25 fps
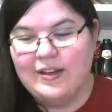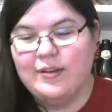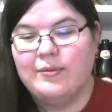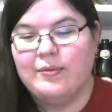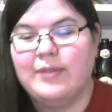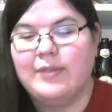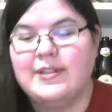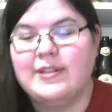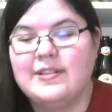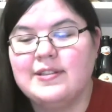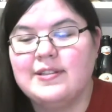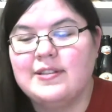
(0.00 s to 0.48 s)

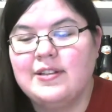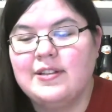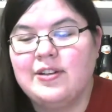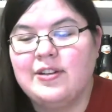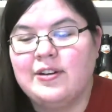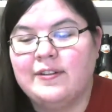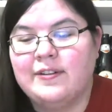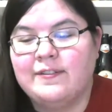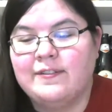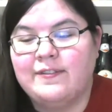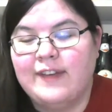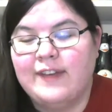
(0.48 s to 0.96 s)
What's
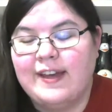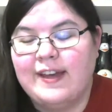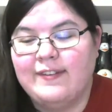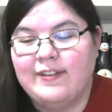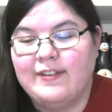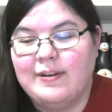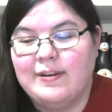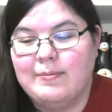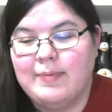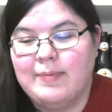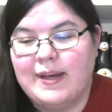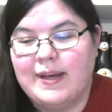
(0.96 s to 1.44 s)
your
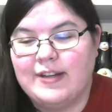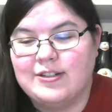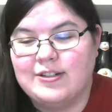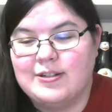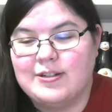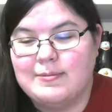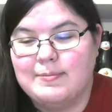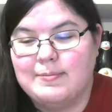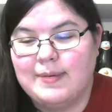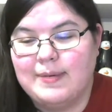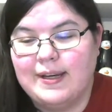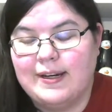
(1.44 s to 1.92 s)
favorite
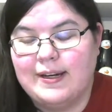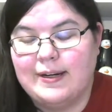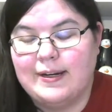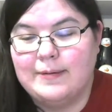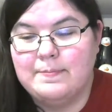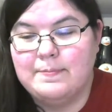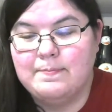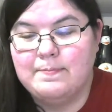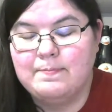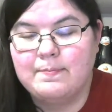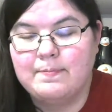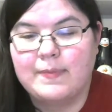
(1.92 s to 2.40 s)
Belgian beer?